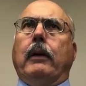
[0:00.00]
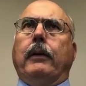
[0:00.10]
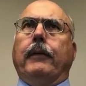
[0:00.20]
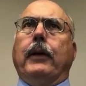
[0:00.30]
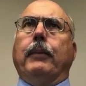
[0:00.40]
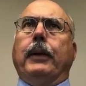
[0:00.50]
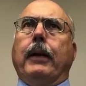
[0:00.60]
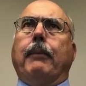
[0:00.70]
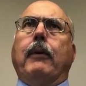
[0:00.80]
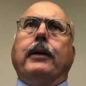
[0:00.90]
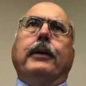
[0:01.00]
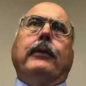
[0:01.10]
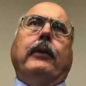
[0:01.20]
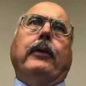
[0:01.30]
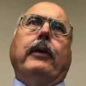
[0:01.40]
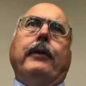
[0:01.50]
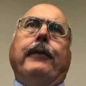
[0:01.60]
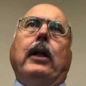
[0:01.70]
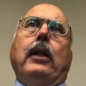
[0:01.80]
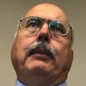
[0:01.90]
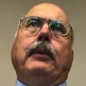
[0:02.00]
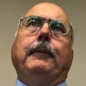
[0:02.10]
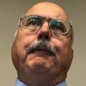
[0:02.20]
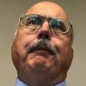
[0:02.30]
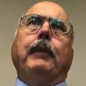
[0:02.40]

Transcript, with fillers: development of that project. So they're a developer.